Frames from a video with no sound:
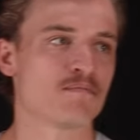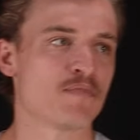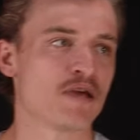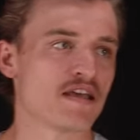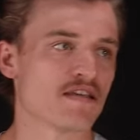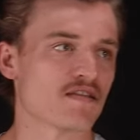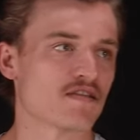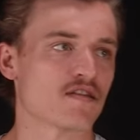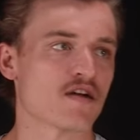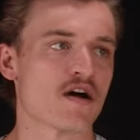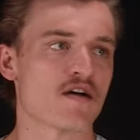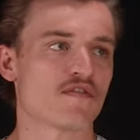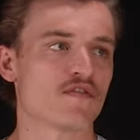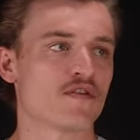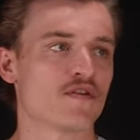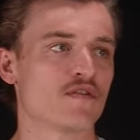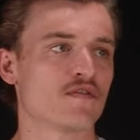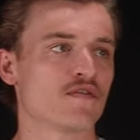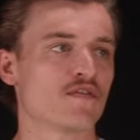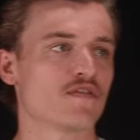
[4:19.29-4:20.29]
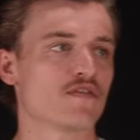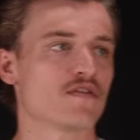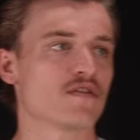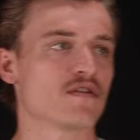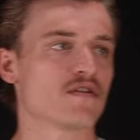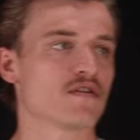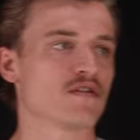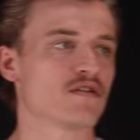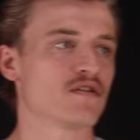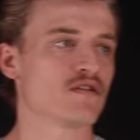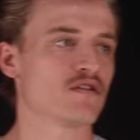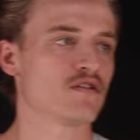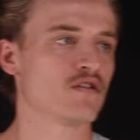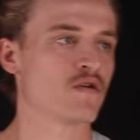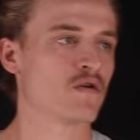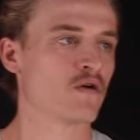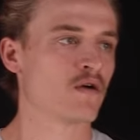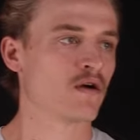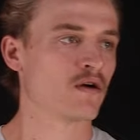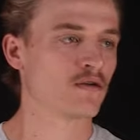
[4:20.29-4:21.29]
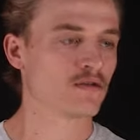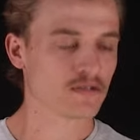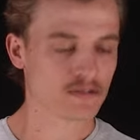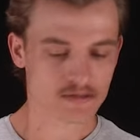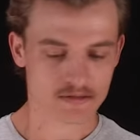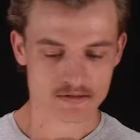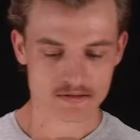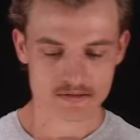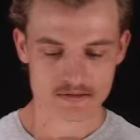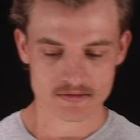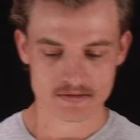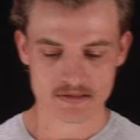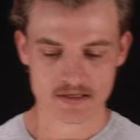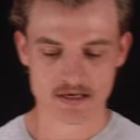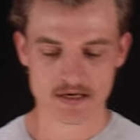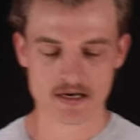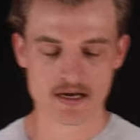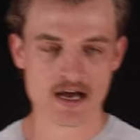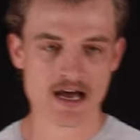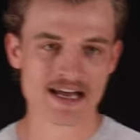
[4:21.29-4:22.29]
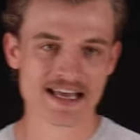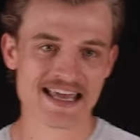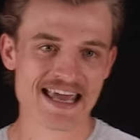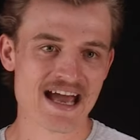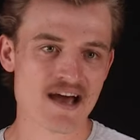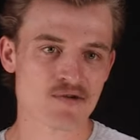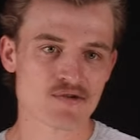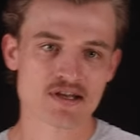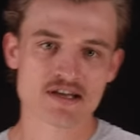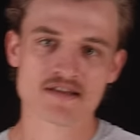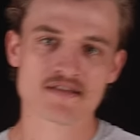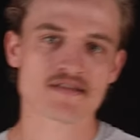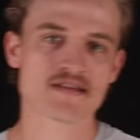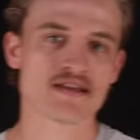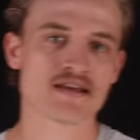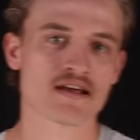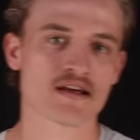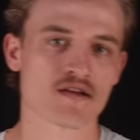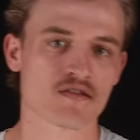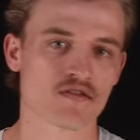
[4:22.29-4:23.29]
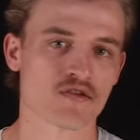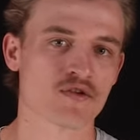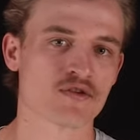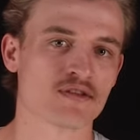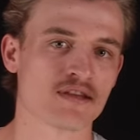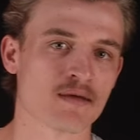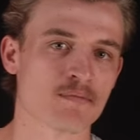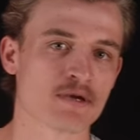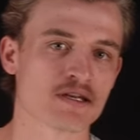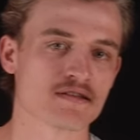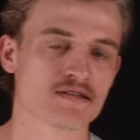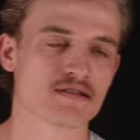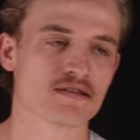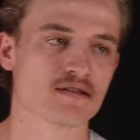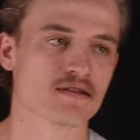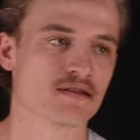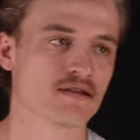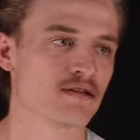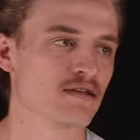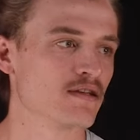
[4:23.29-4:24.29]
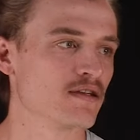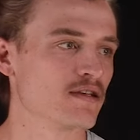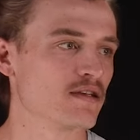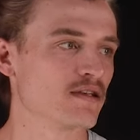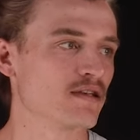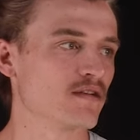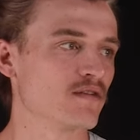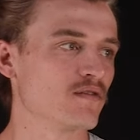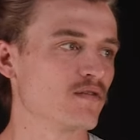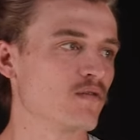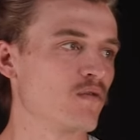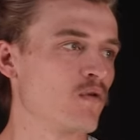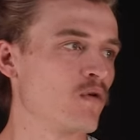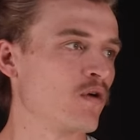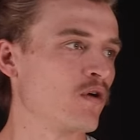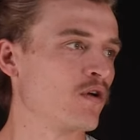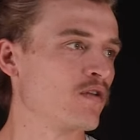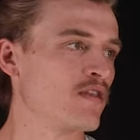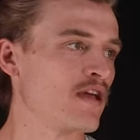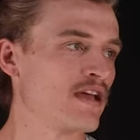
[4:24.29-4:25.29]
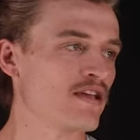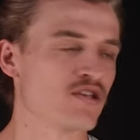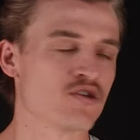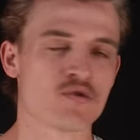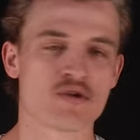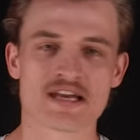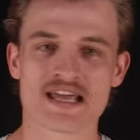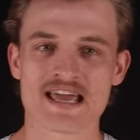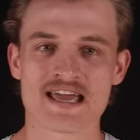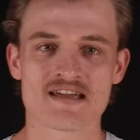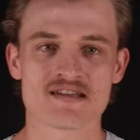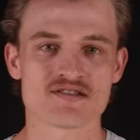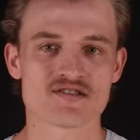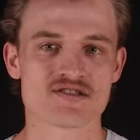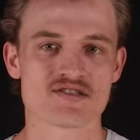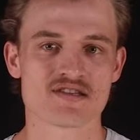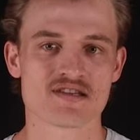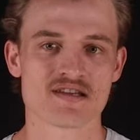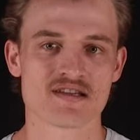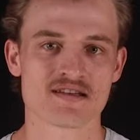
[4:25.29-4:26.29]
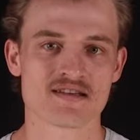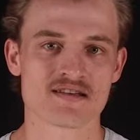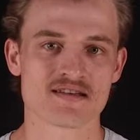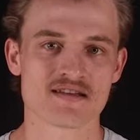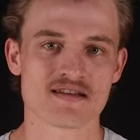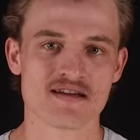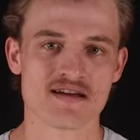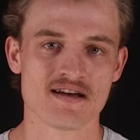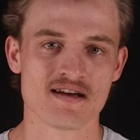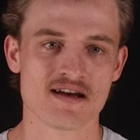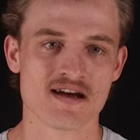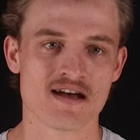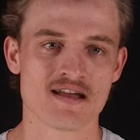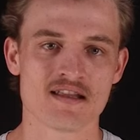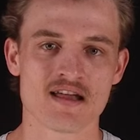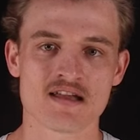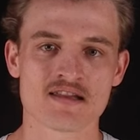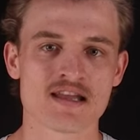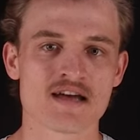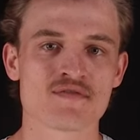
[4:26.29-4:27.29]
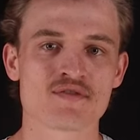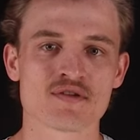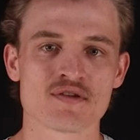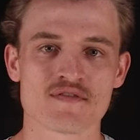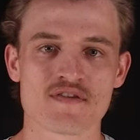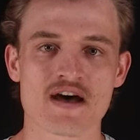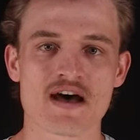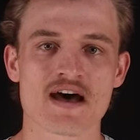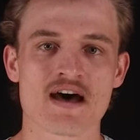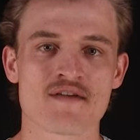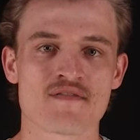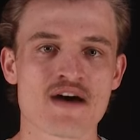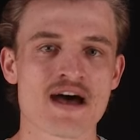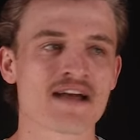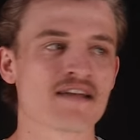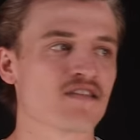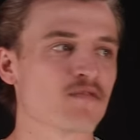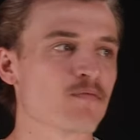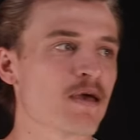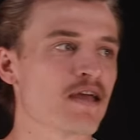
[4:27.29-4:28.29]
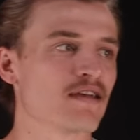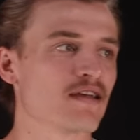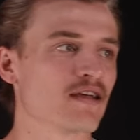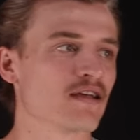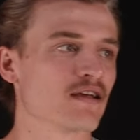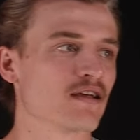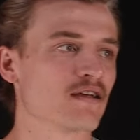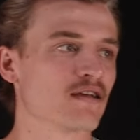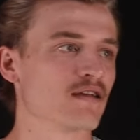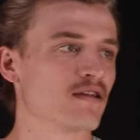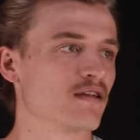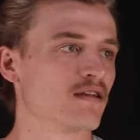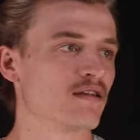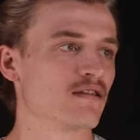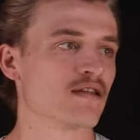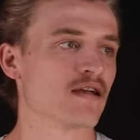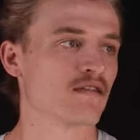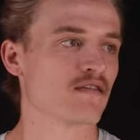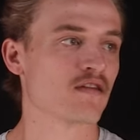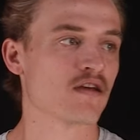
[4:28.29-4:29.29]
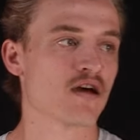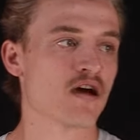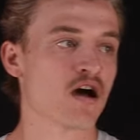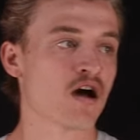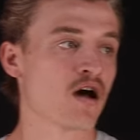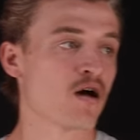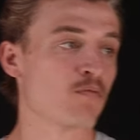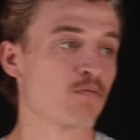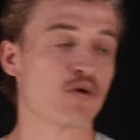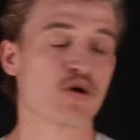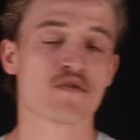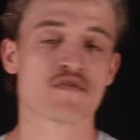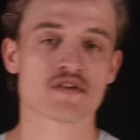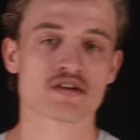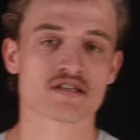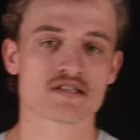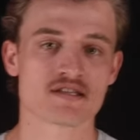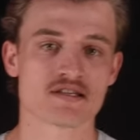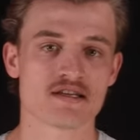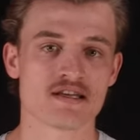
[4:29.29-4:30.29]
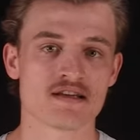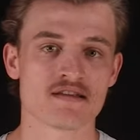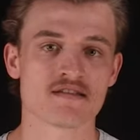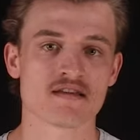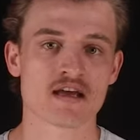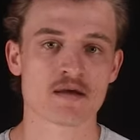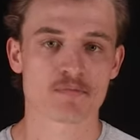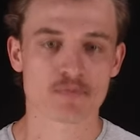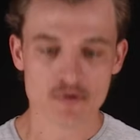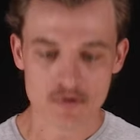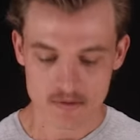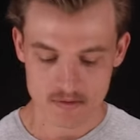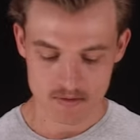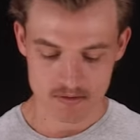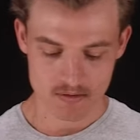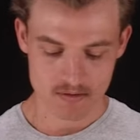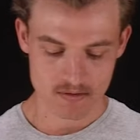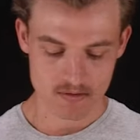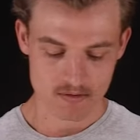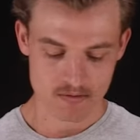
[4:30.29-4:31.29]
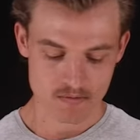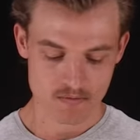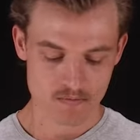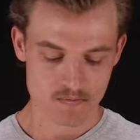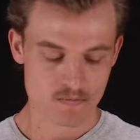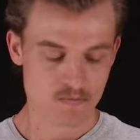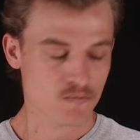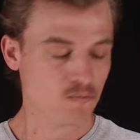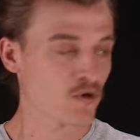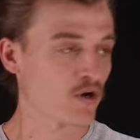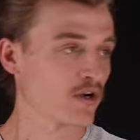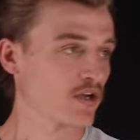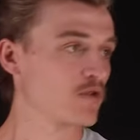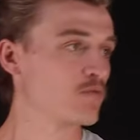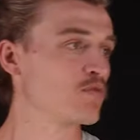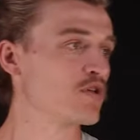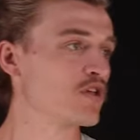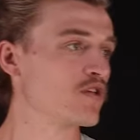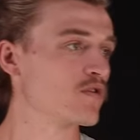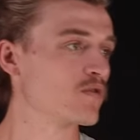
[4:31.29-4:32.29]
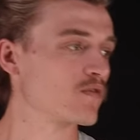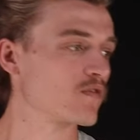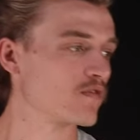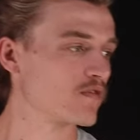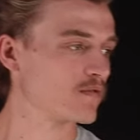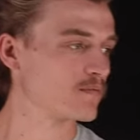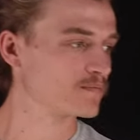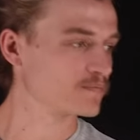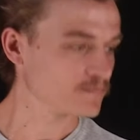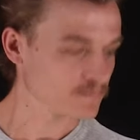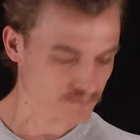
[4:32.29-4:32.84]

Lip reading: based off of your account exceeding a certain limit, or that you engaged in a level of high spending. That's a perfect example where it could be used.